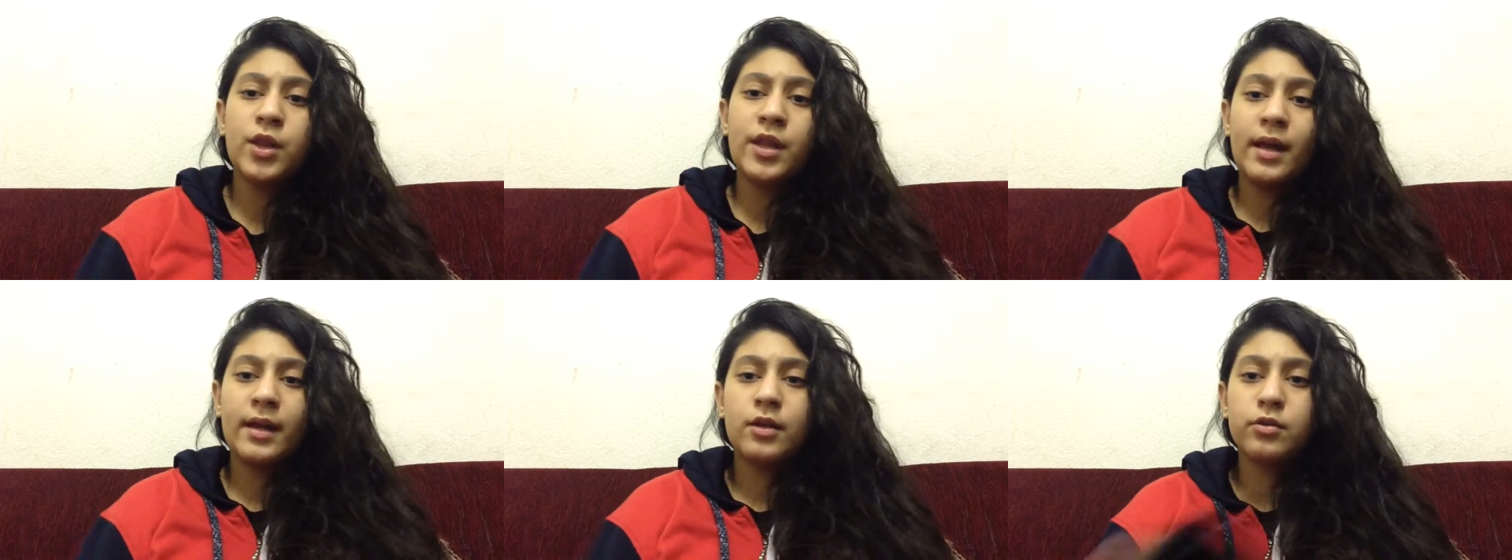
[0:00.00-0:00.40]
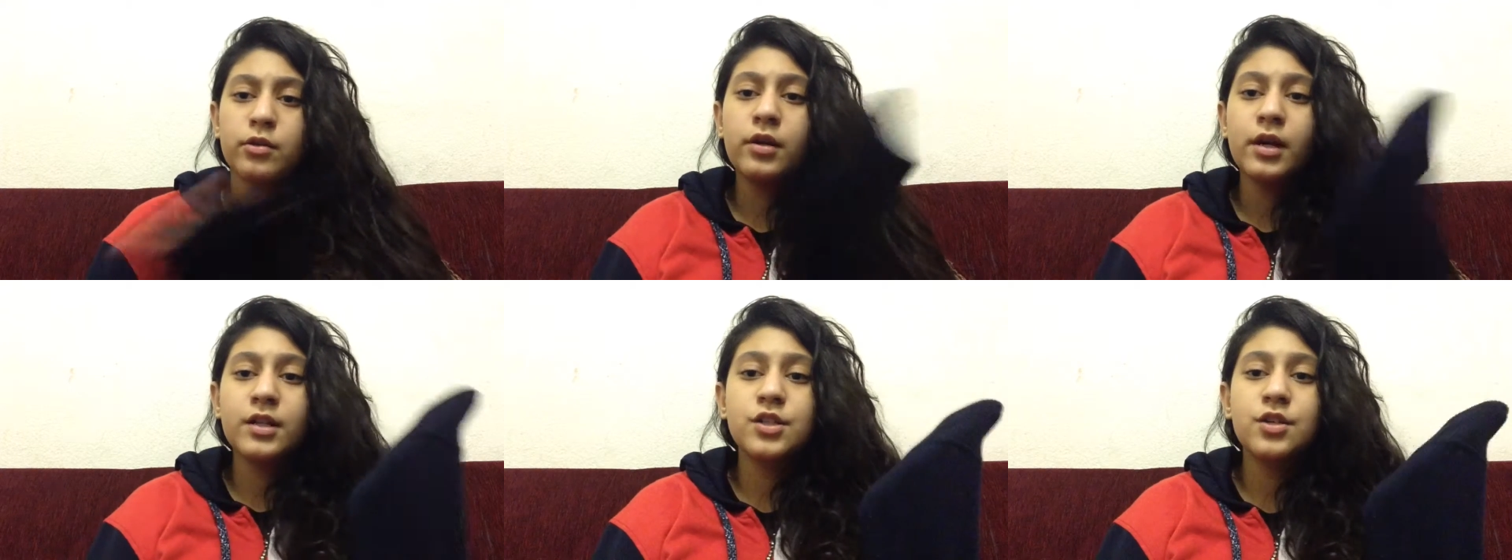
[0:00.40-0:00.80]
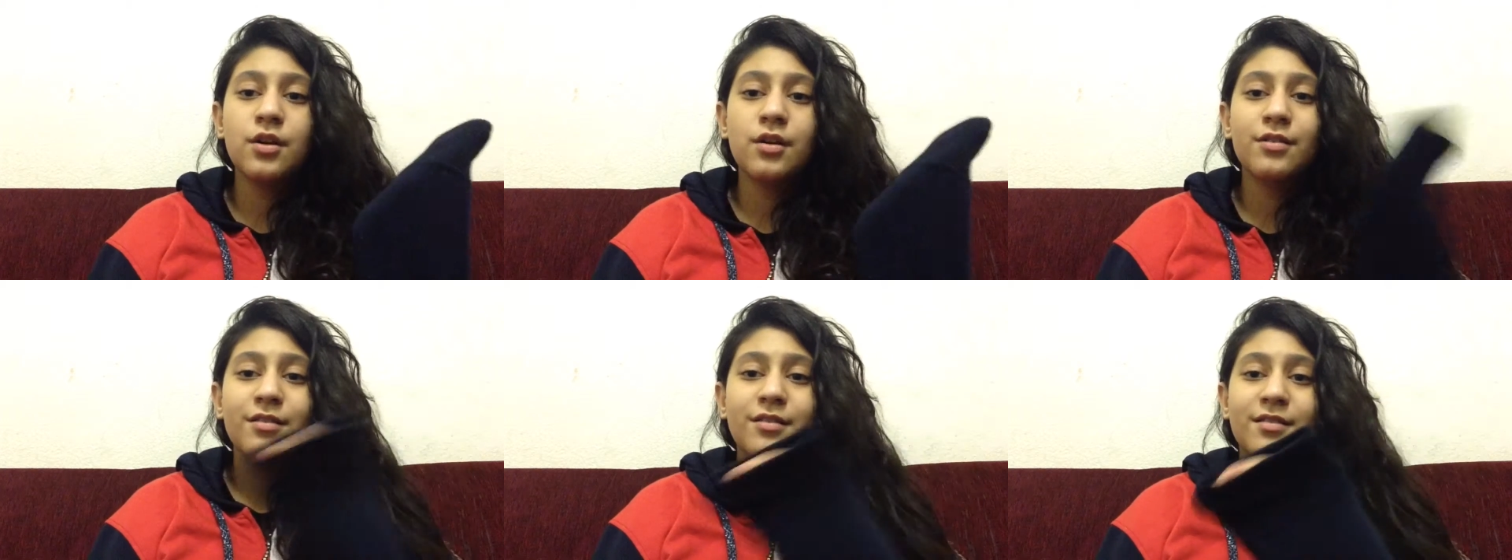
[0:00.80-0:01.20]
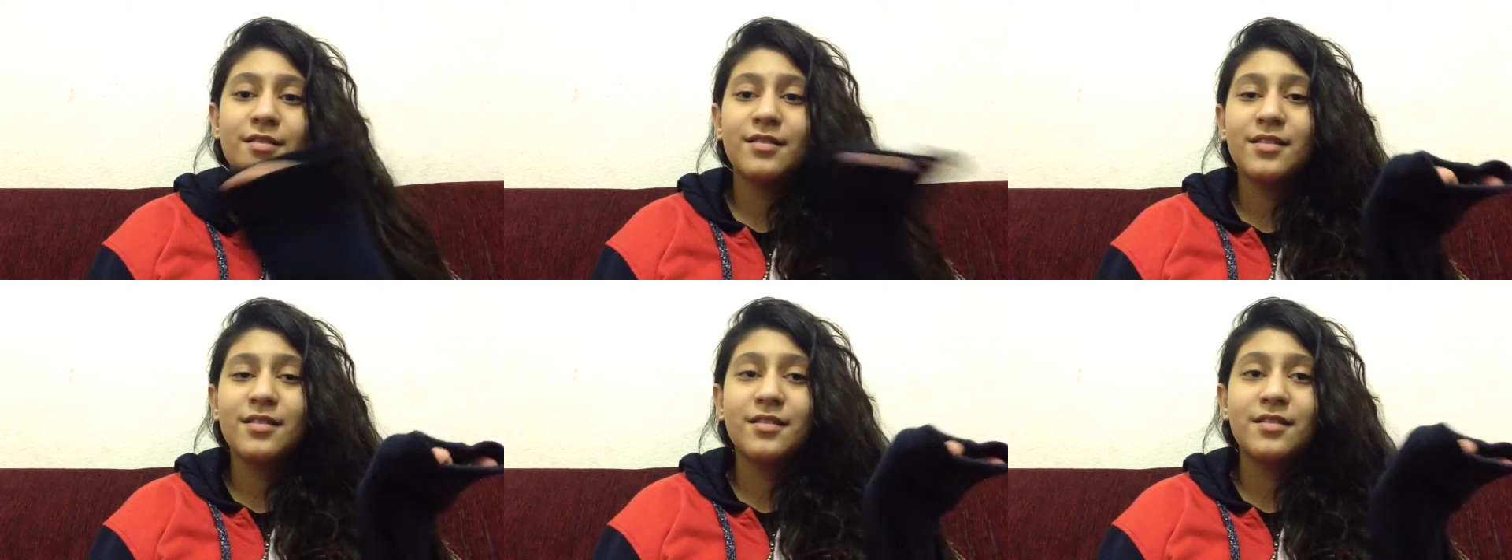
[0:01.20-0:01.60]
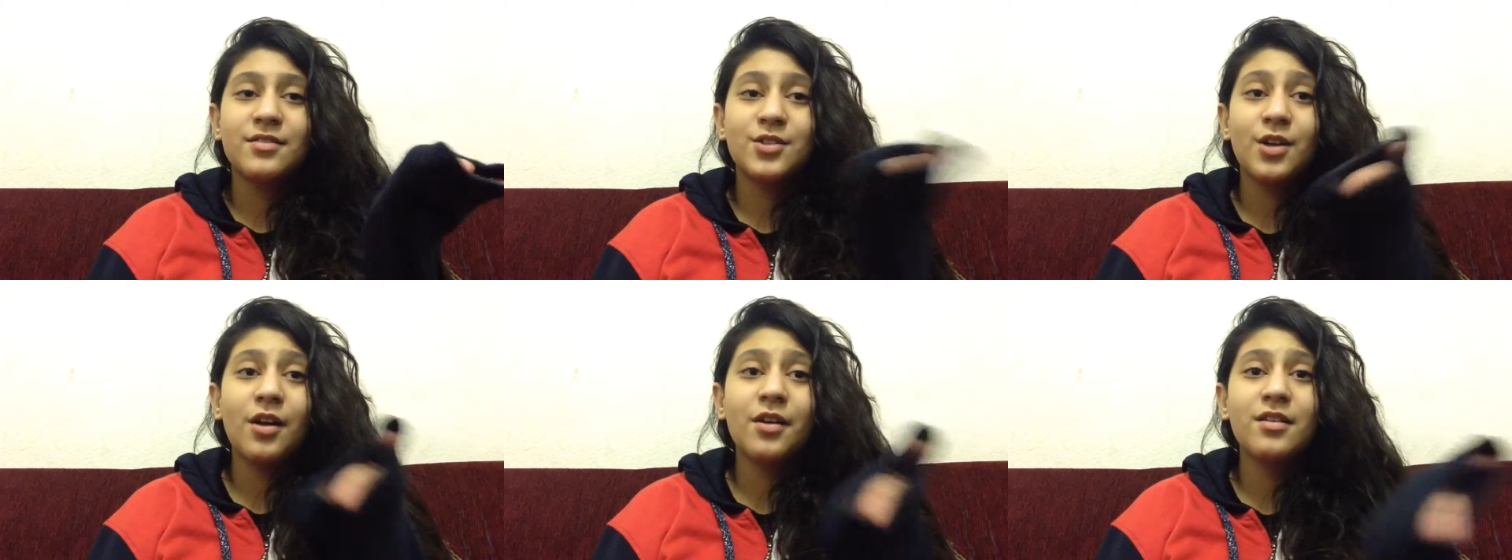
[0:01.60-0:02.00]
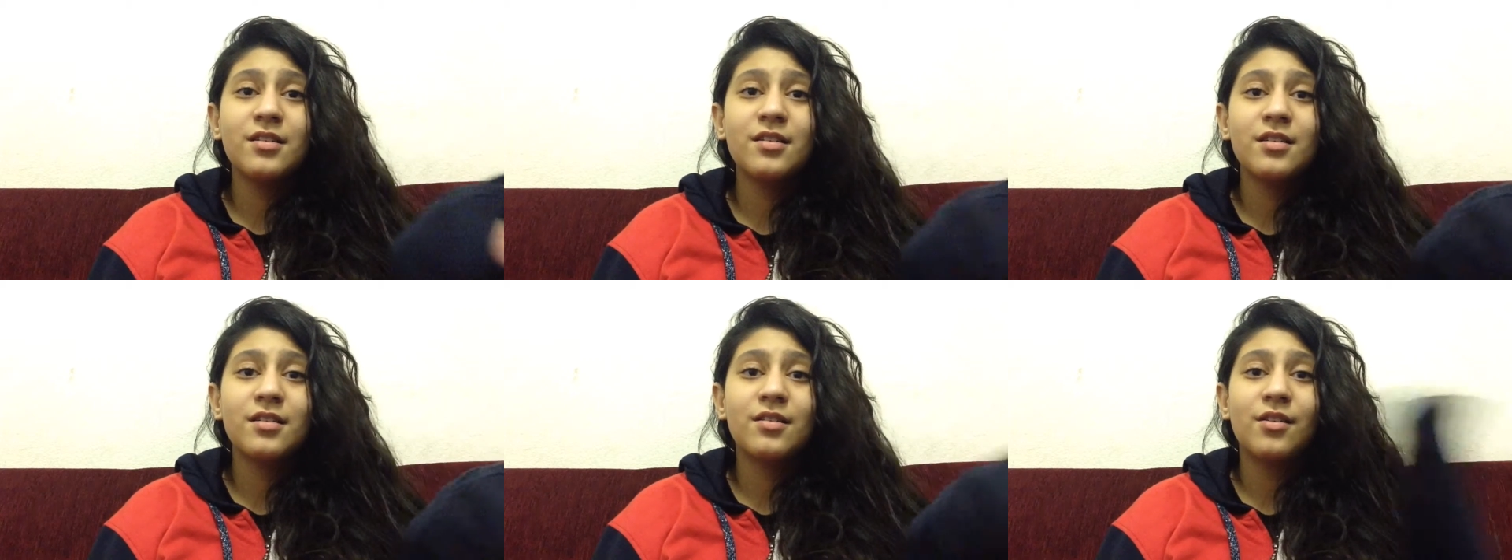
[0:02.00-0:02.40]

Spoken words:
Like look at your daughter